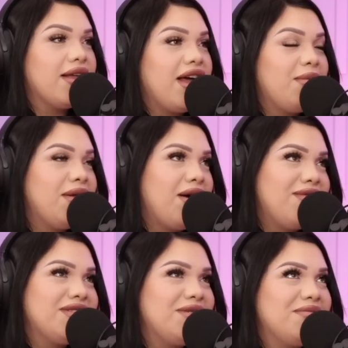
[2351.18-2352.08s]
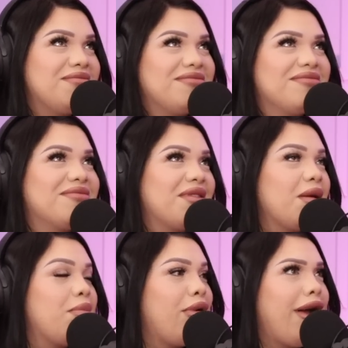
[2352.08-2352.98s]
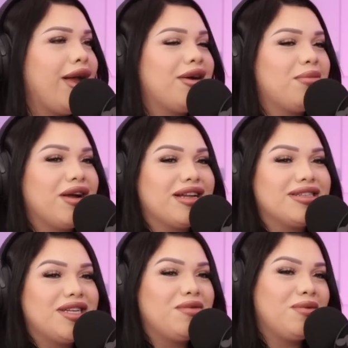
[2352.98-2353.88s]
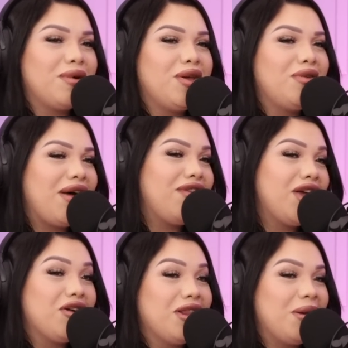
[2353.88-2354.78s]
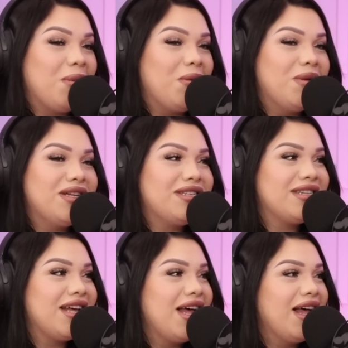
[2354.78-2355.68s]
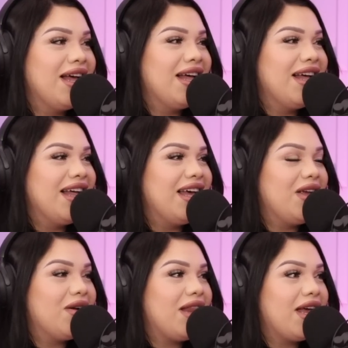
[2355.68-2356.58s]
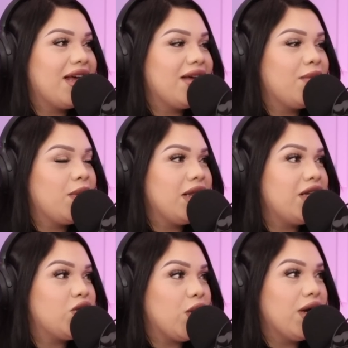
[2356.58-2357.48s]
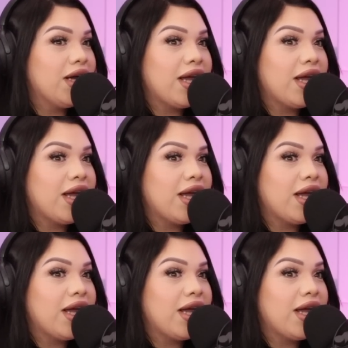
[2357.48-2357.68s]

I mean obviously. Prior to pregnancy, when you have like your lip moments and you're like really drunk,